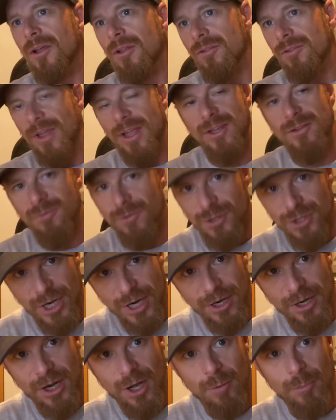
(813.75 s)
Thanks for
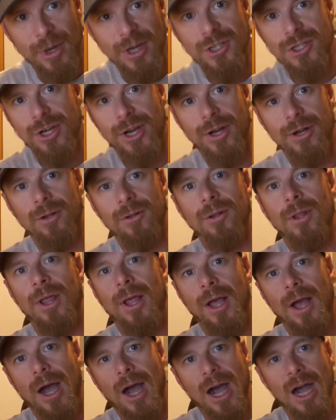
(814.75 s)
checking out my channel.
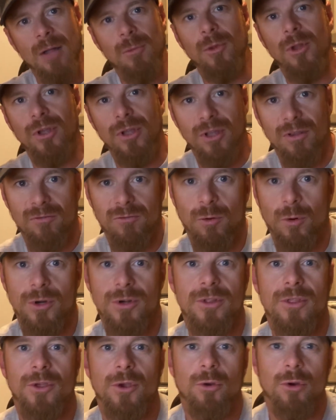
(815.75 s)
I'm looking forward
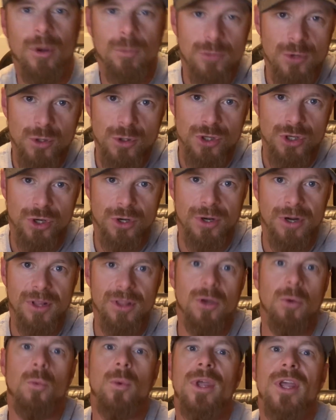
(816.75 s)
to the crypto journey
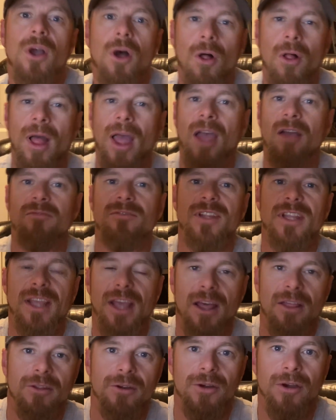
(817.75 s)
that we all have
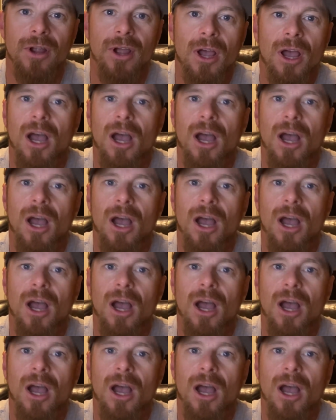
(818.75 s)
together.